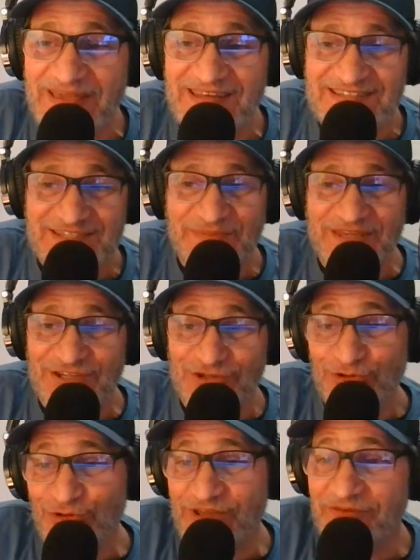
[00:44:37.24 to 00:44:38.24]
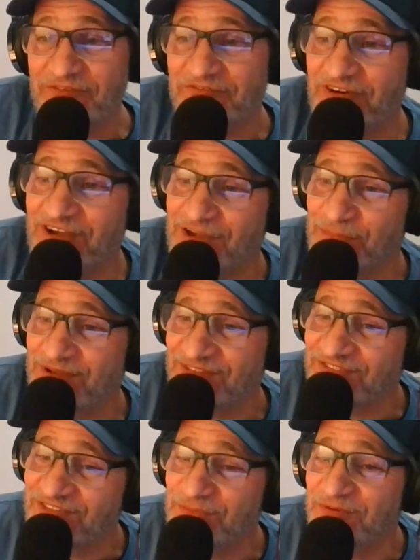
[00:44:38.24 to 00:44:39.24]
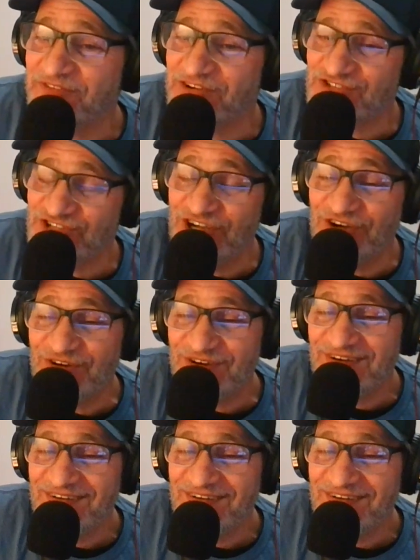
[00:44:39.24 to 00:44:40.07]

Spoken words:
making it seem like you don't give a fuck about the theme of our show.